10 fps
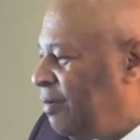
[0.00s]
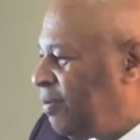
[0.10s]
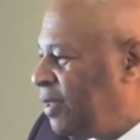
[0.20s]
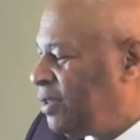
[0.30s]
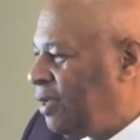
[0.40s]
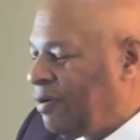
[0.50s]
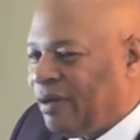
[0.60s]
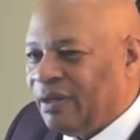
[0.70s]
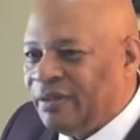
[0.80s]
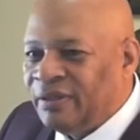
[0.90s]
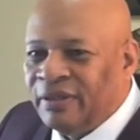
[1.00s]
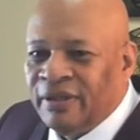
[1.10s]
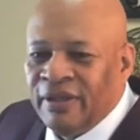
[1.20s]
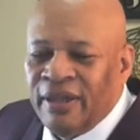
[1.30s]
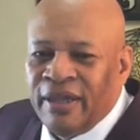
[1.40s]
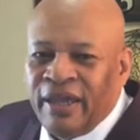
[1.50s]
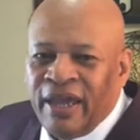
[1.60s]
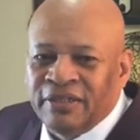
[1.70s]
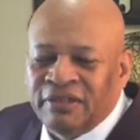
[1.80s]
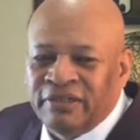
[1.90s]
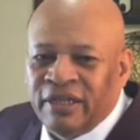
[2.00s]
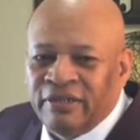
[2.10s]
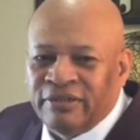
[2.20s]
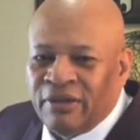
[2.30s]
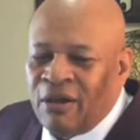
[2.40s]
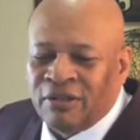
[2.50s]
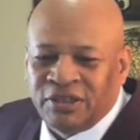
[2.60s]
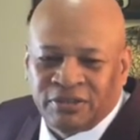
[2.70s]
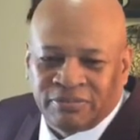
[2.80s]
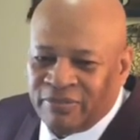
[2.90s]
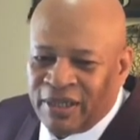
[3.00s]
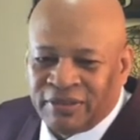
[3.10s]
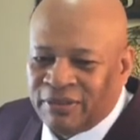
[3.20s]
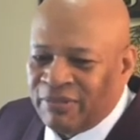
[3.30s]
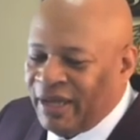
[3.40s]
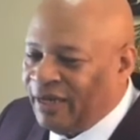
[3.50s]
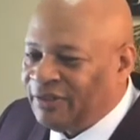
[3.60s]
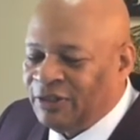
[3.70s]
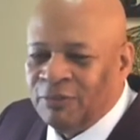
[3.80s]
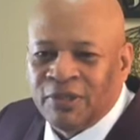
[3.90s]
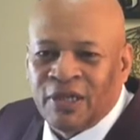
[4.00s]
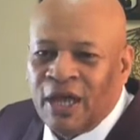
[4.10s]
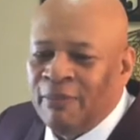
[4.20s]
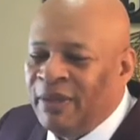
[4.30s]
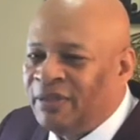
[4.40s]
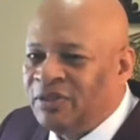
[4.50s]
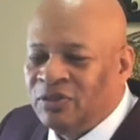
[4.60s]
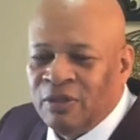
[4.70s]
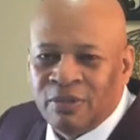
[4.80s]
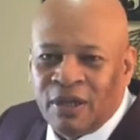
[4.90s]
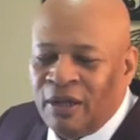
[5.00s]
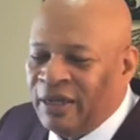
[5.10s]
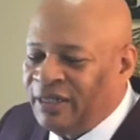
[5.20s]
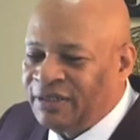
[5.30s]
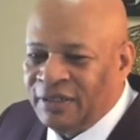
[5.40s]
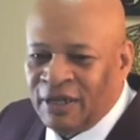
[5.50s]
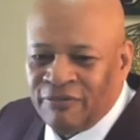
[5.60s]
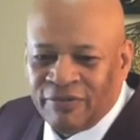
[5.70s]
Praise the Lord. And she said, oh, she made some kind of stupid comments to him and all that stuff.